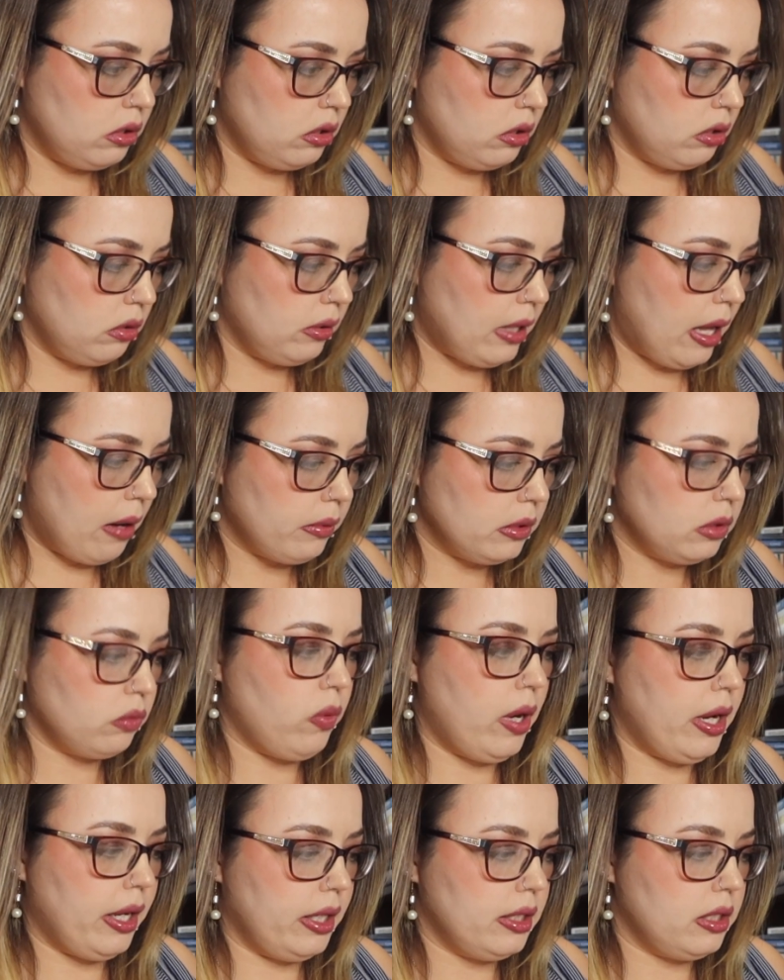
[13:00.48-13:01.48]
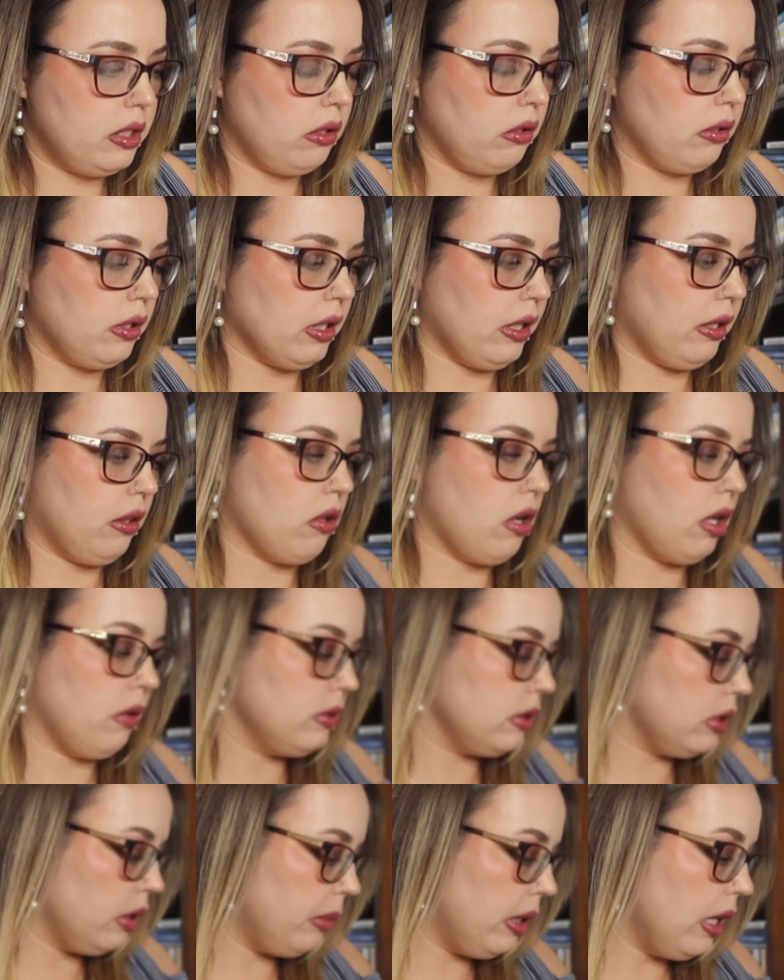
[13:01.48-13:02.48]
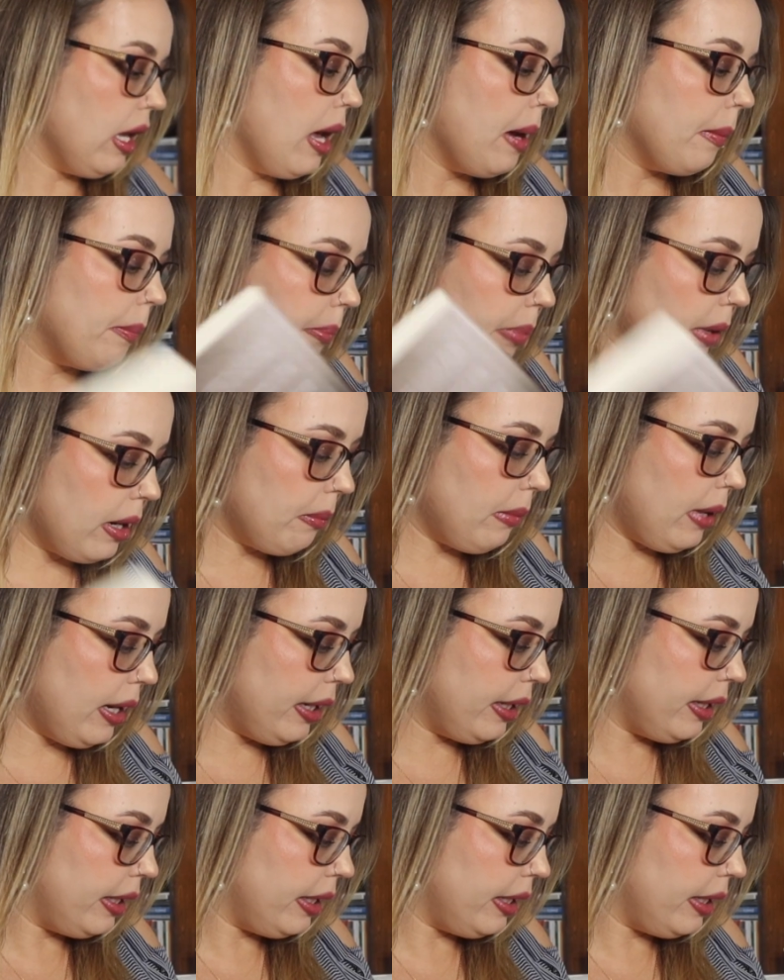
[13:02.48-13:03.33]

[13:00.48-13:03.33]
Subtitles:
that was way easier than I thought it was going to be. But my